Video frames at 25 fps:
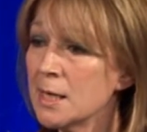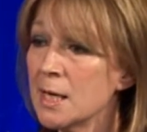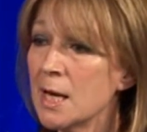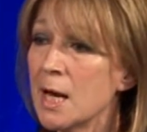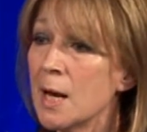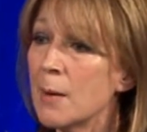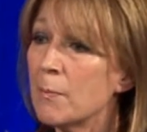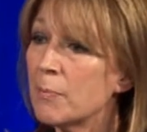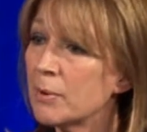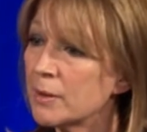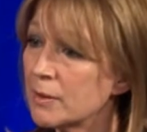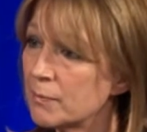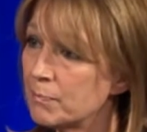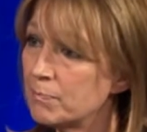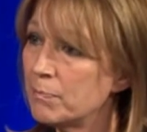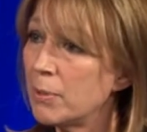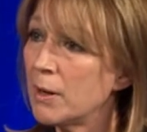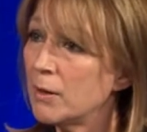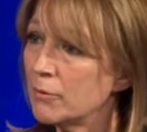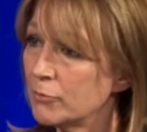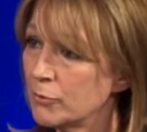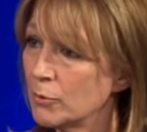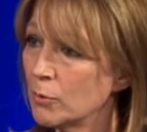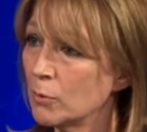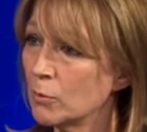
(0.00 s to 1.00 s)
But above
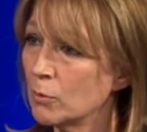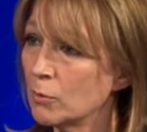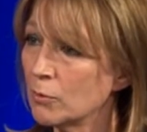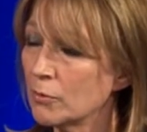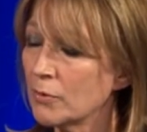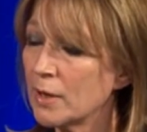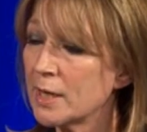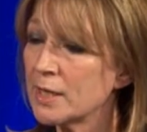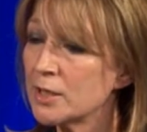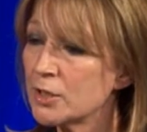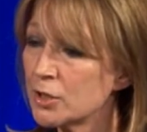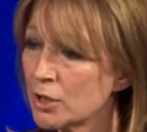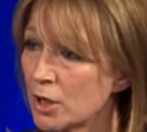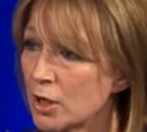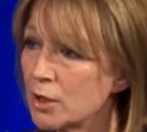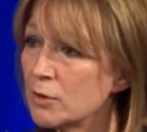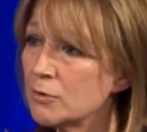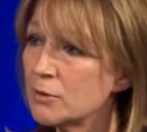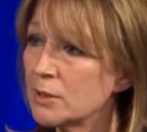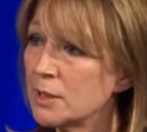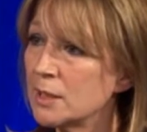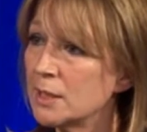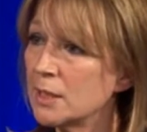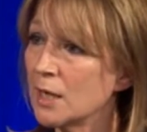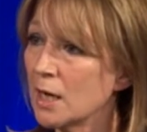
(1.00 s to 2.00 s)
all, they
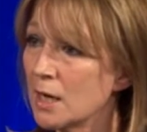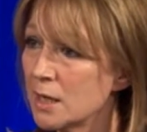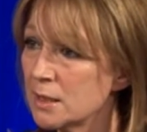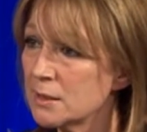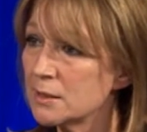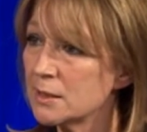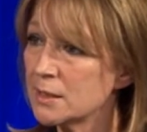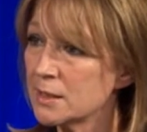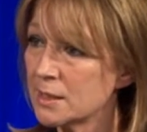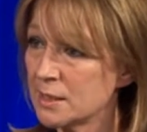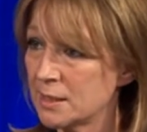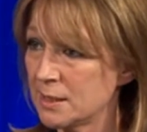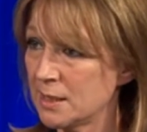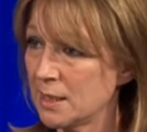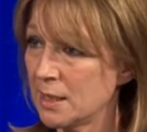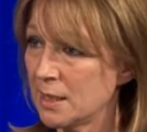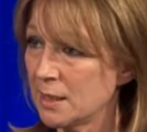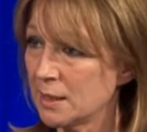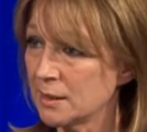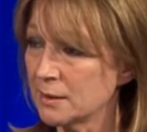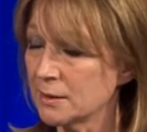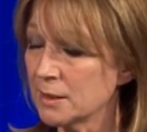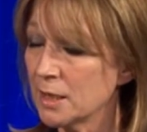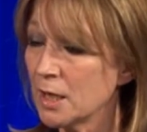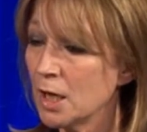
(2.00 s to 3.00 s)
totally
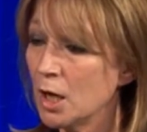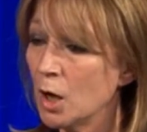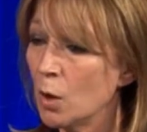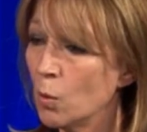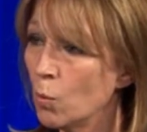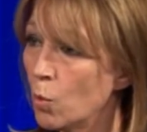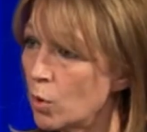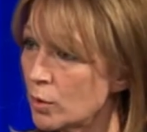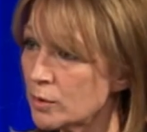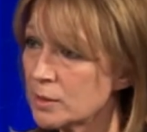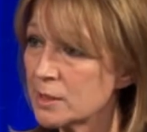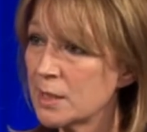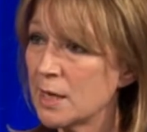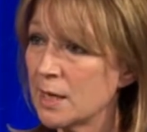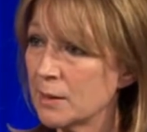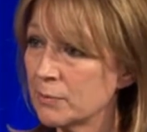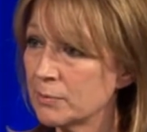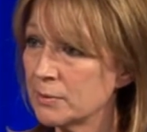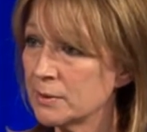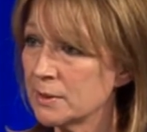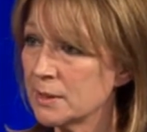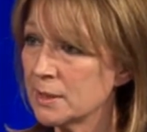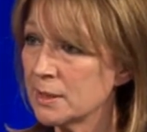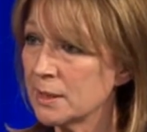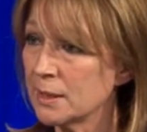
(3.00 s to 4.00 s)
understand what's happened
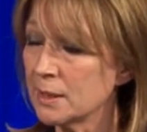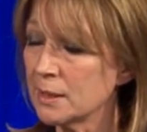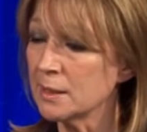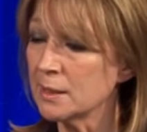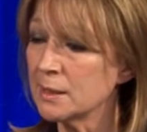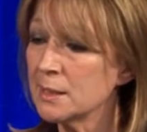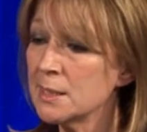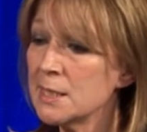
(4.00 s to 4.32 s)
here.